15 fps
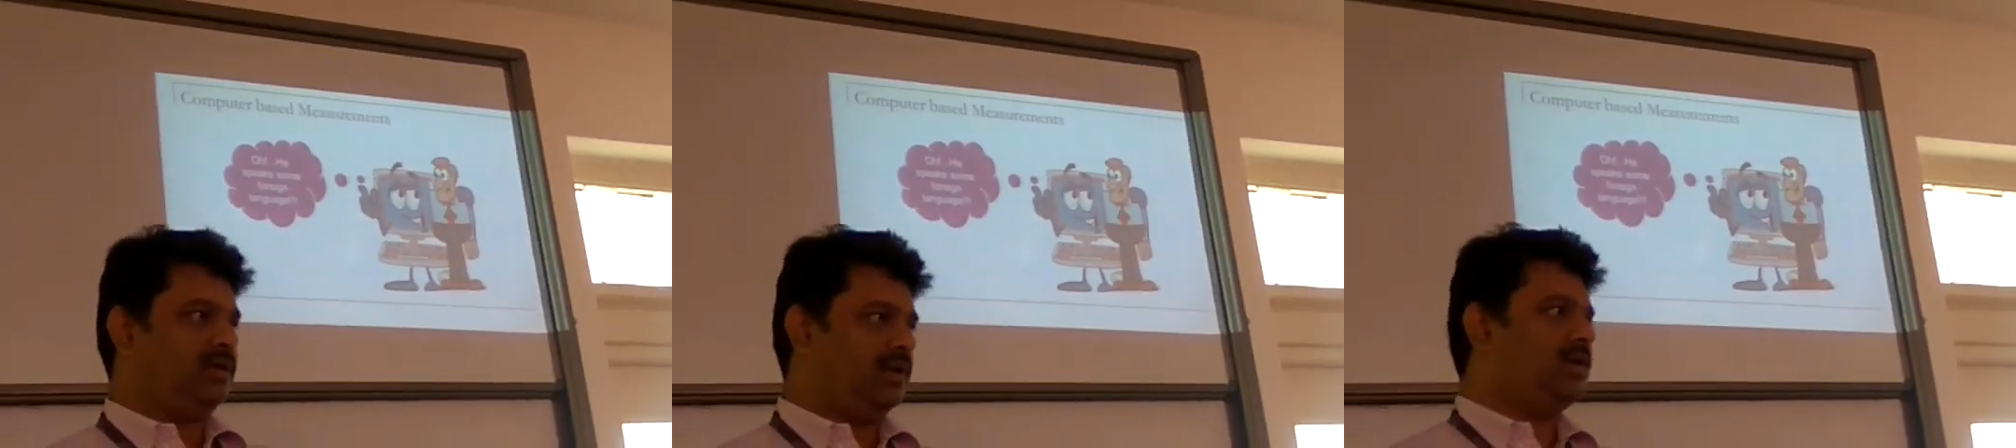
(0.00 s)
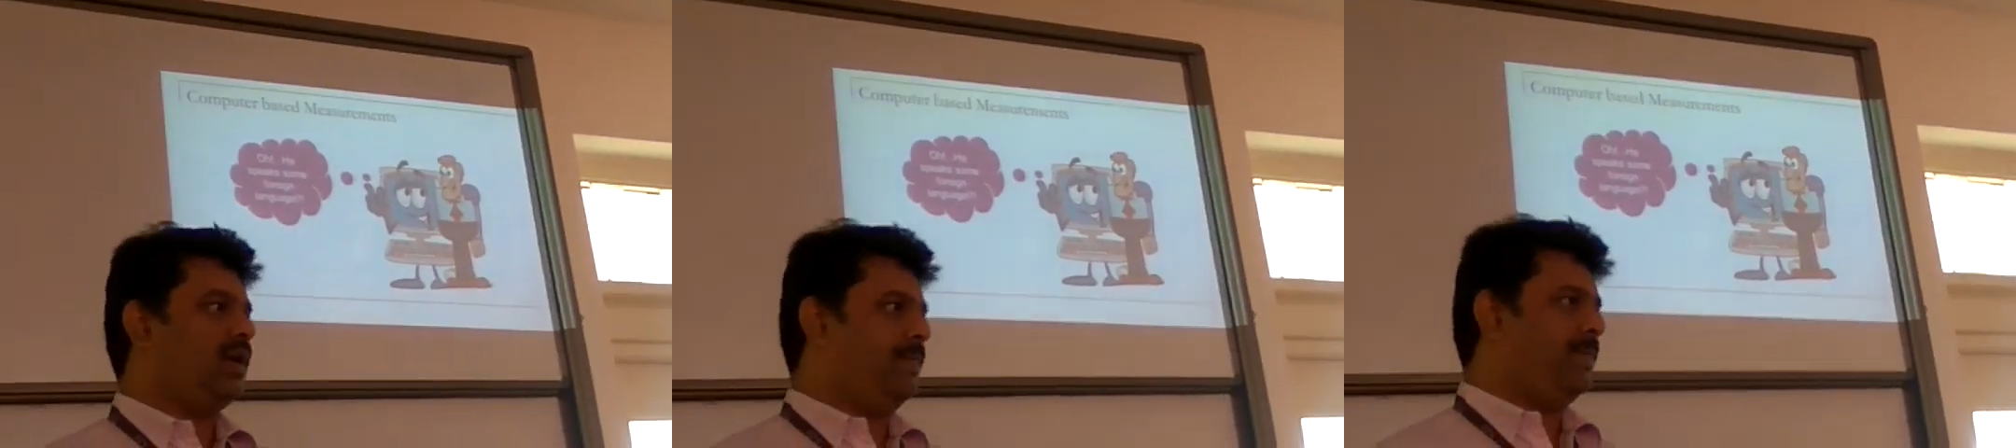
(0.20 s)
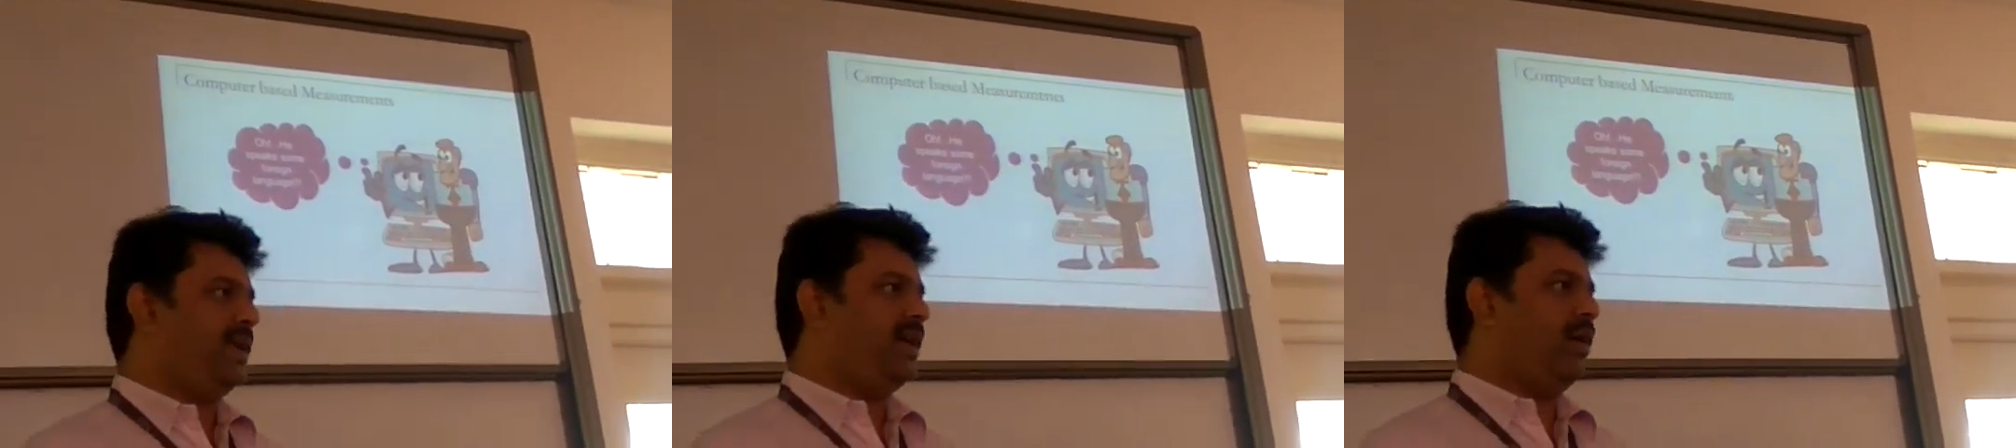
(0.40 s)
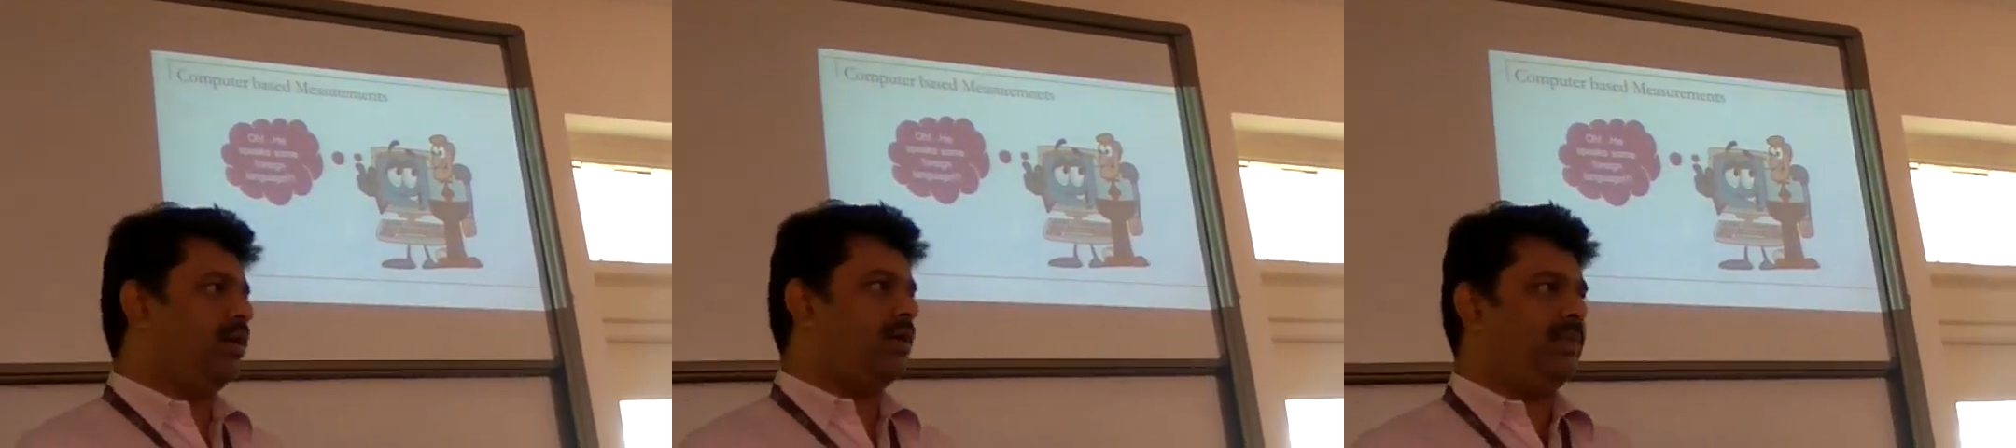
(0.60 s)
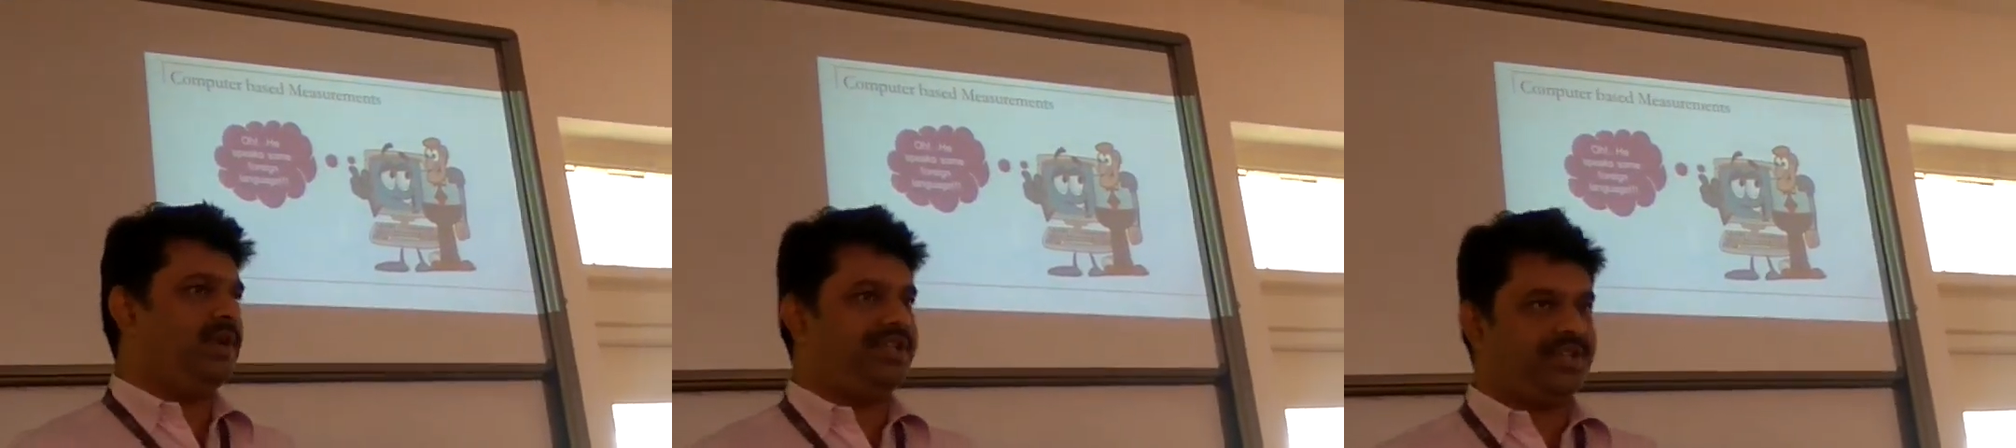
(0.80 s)
company
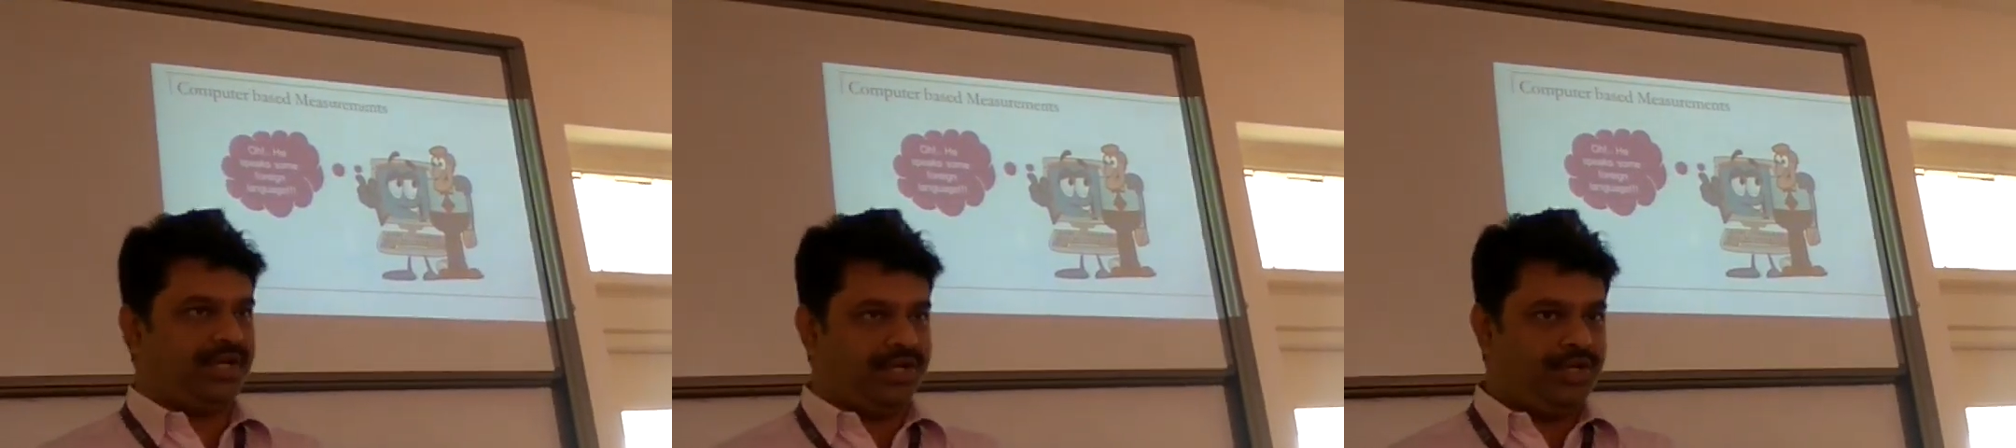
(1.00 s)
automation,